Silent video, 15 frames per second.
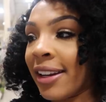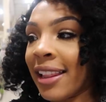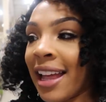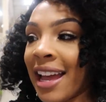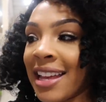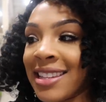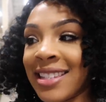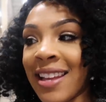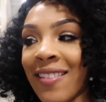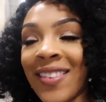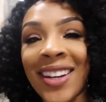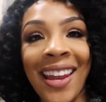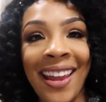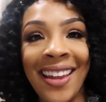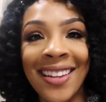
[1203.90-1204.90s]
in the last
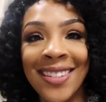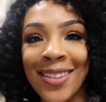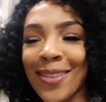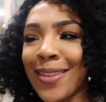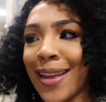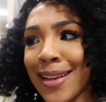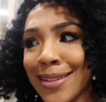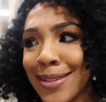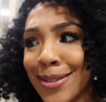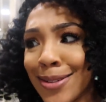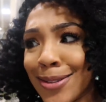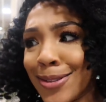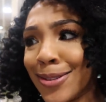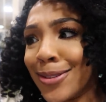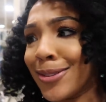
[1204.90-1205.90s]
seven days. So that's
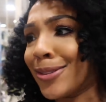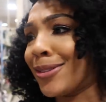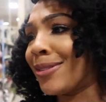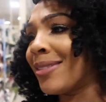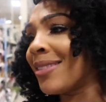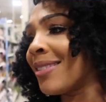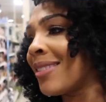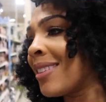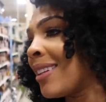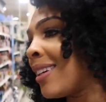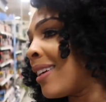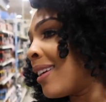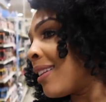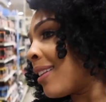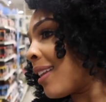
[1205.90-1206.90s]
cool.
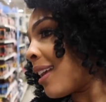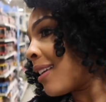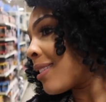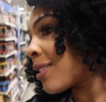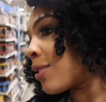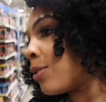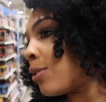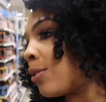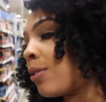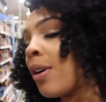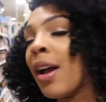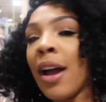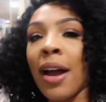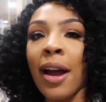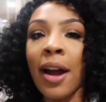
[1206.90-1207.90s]
That is cool.
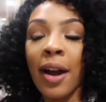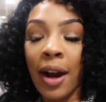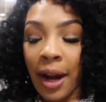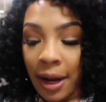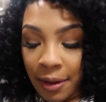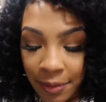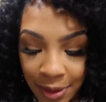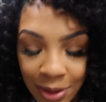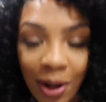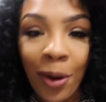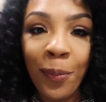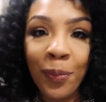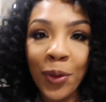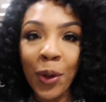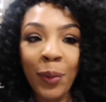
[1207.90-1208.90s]
Alright, so
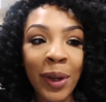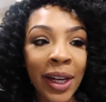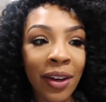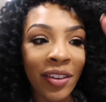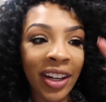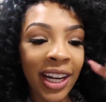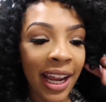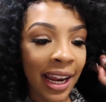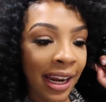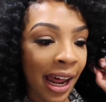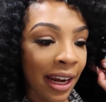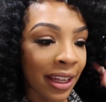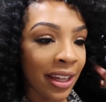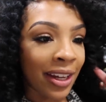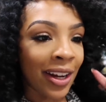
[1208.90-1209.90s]
we're gonna head
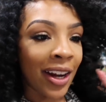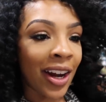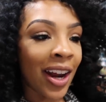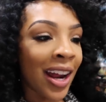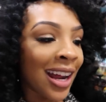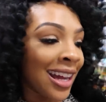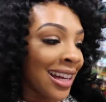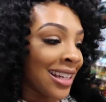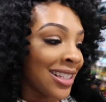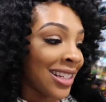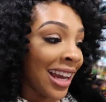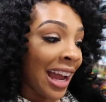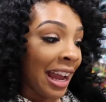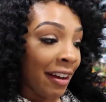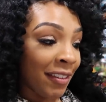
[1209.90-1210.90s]
out of here.
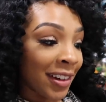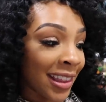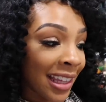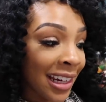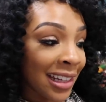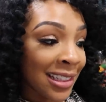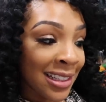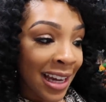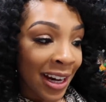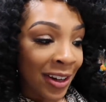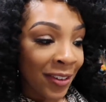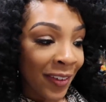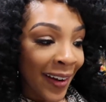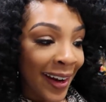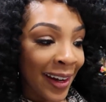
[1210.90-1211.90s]
She got everything to
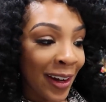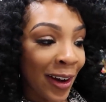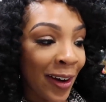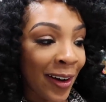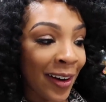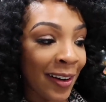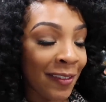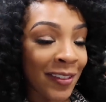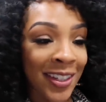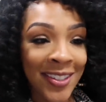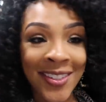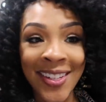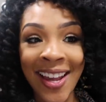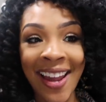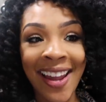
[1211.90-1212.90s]
decorate her
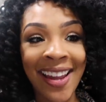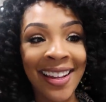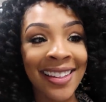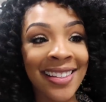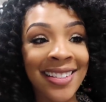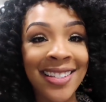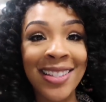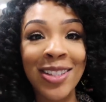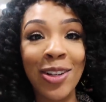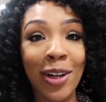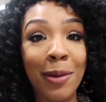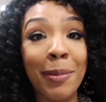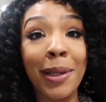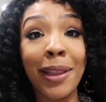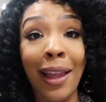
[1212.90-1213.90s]
fish tank. This is
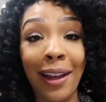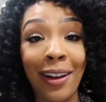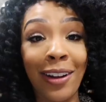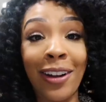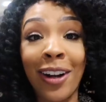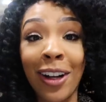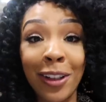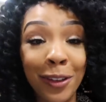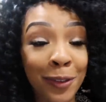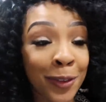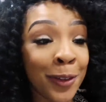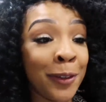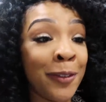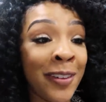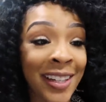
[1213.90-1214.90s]
gonna be like a
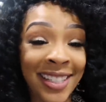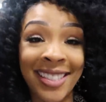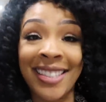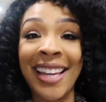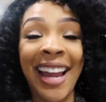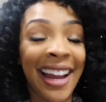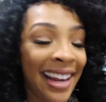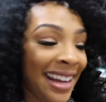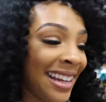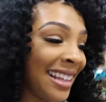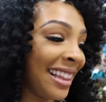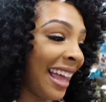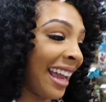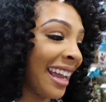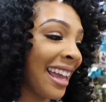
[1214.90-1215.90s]
colorful fish tank.
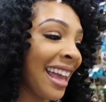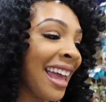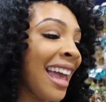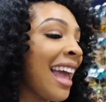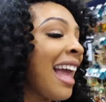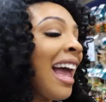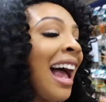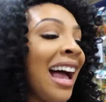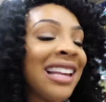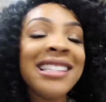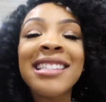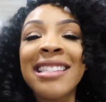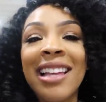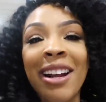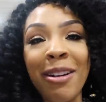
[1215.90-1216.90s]
Like, I
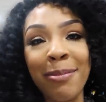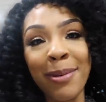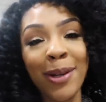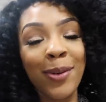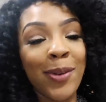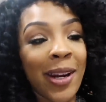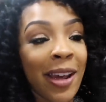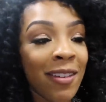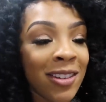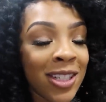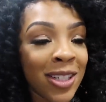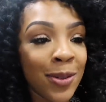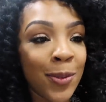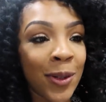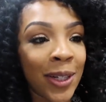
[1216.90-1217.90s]
just let her pick whatever
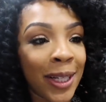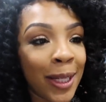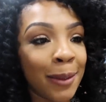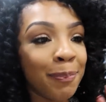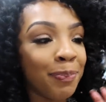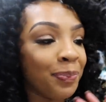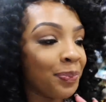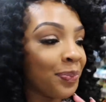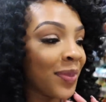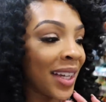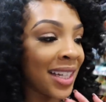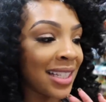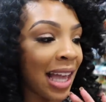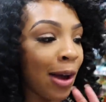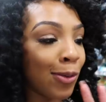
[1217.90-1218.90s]
she wanted.
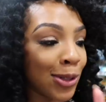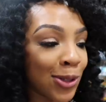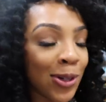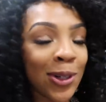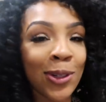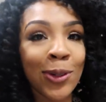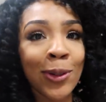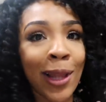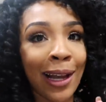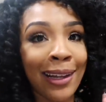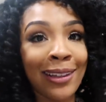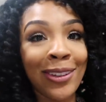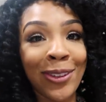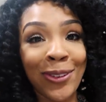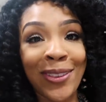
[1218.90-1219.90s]
Cause I was gonna do
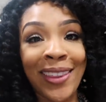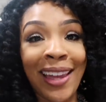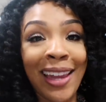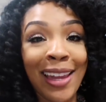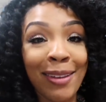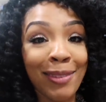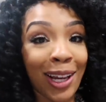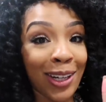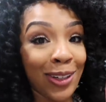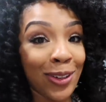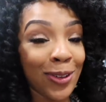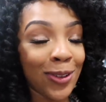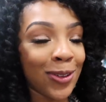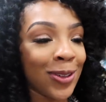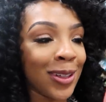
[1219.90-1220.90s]
like a little thing, like a
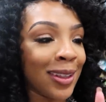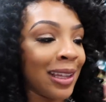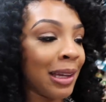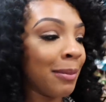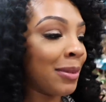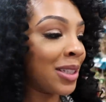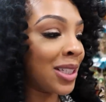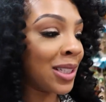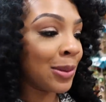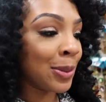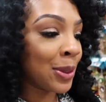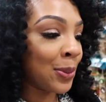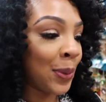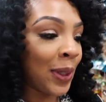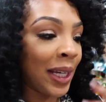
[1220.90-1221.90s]
unicorn thing, but she
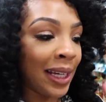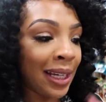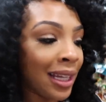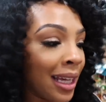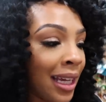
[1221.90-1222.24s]
was wanting